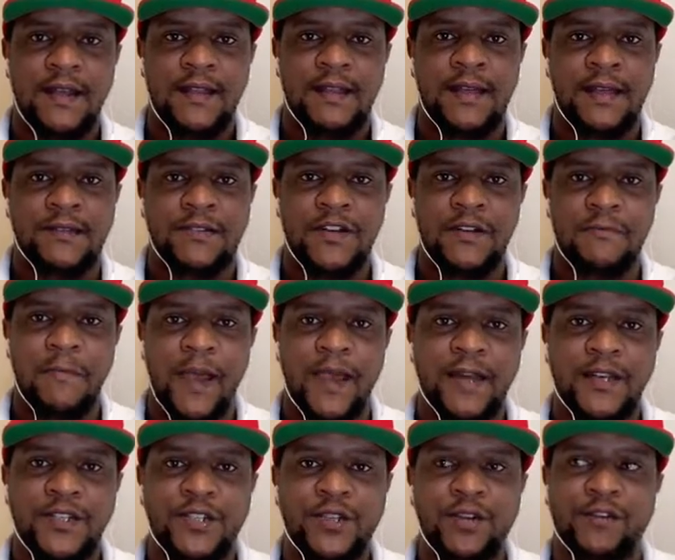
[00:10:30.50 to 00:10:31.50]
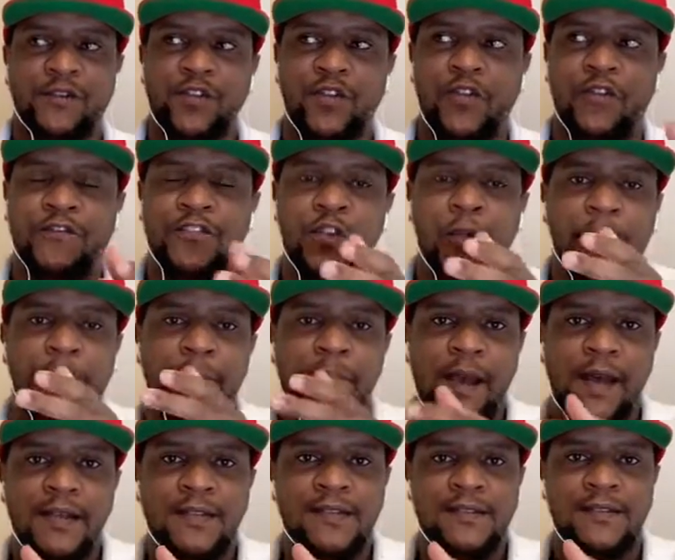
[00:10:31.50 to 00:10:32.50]
that reminds you of your
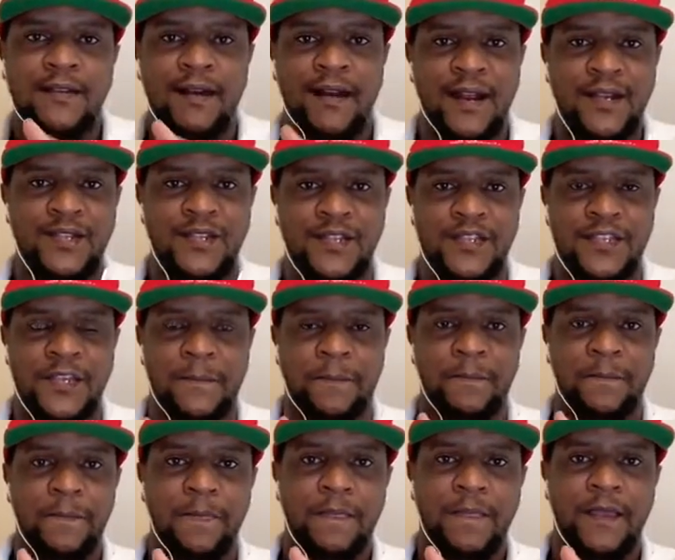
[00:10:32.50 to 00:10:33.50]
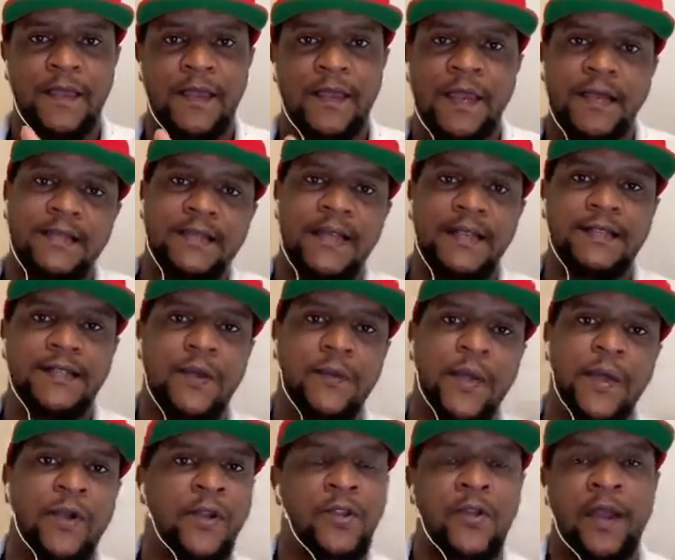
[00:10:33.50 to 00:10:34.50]
past relationship, it takes
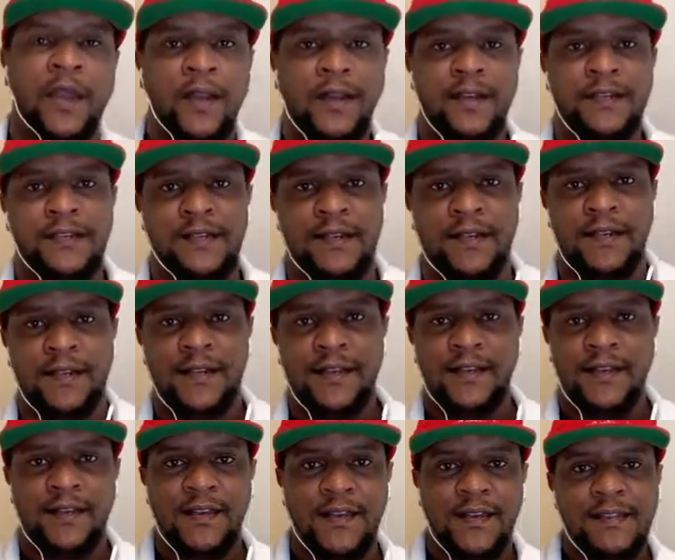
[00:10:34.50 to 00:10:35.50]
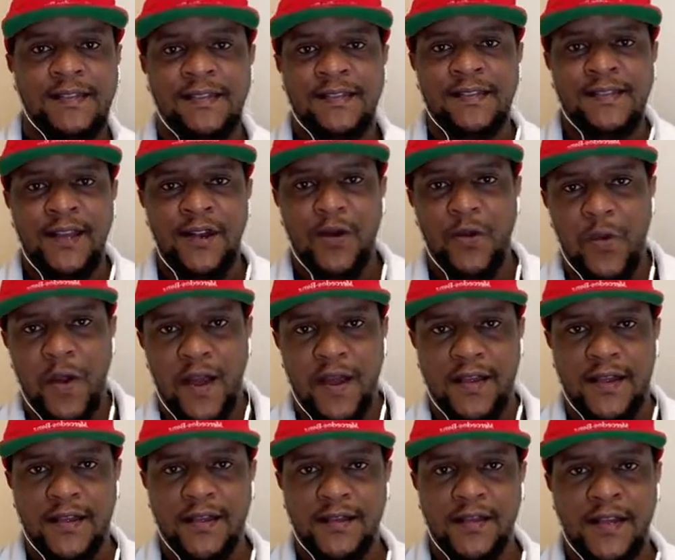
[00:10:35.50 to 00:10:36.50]
away all your energy. It's zero
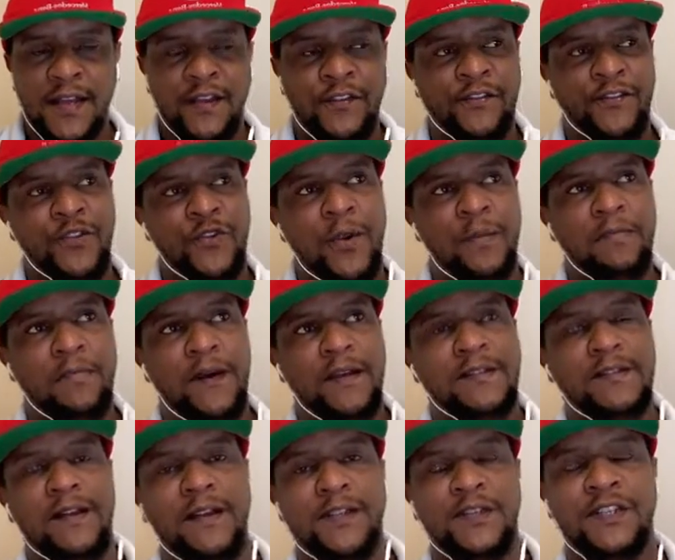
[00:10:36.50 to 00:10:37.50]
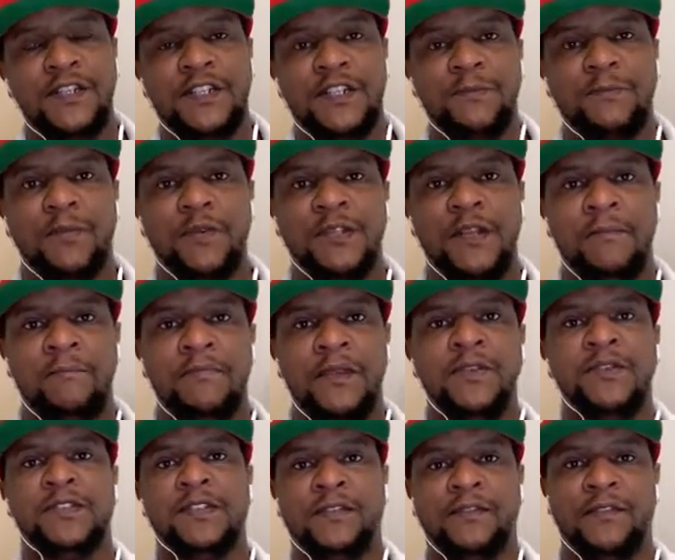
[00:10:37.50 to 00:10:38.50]
work. If your past relationship was
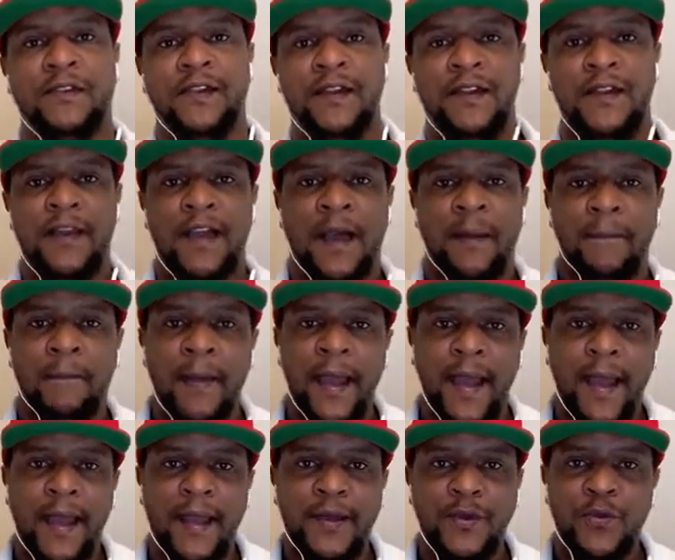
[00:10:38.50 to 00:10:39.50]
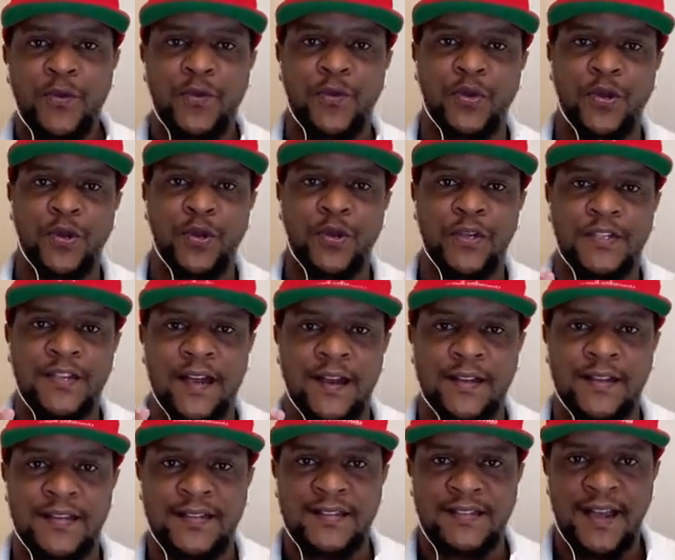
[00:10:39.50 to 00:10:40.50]
abusive, a man who could not
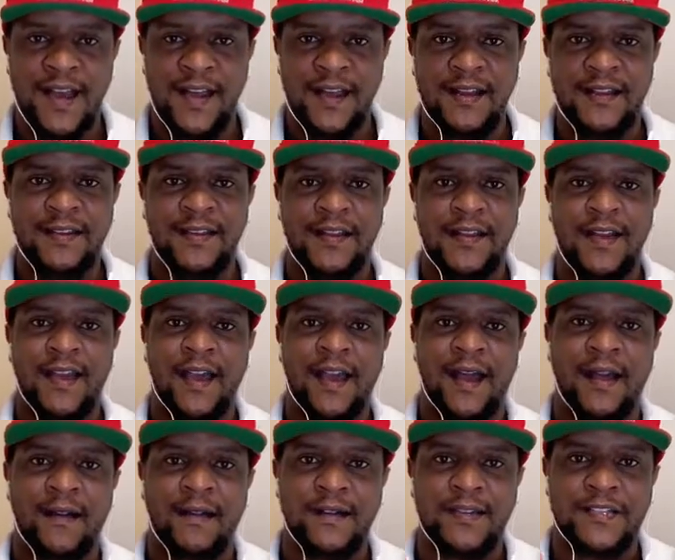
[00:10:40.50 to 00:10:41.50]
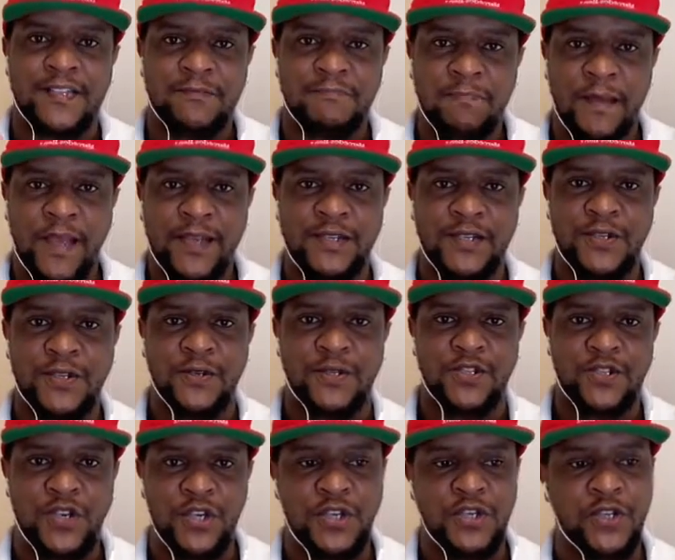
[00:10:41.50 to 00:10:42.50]
understand and respect you,
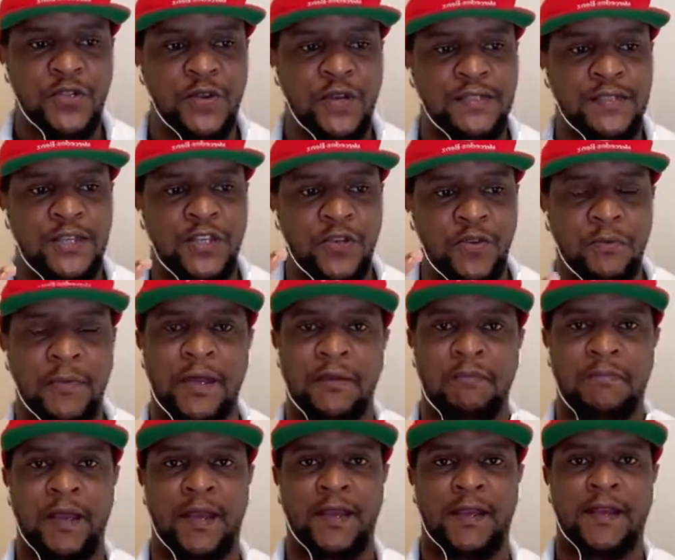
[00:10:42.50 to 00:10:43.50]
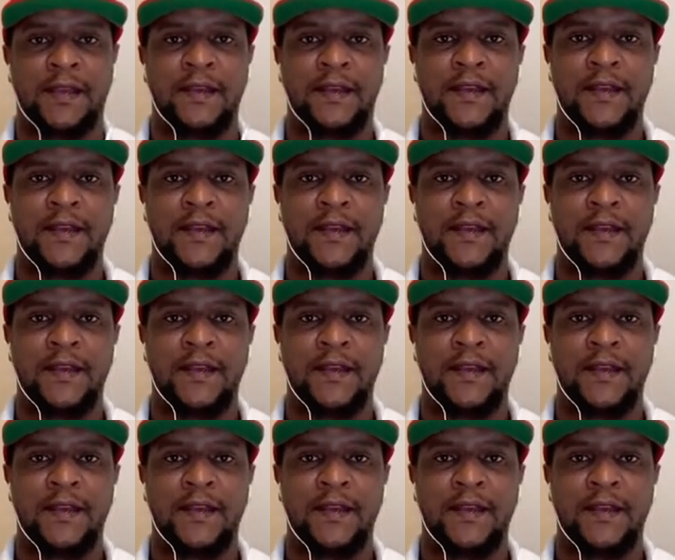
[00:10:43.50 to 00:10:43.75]
treat you as a human being,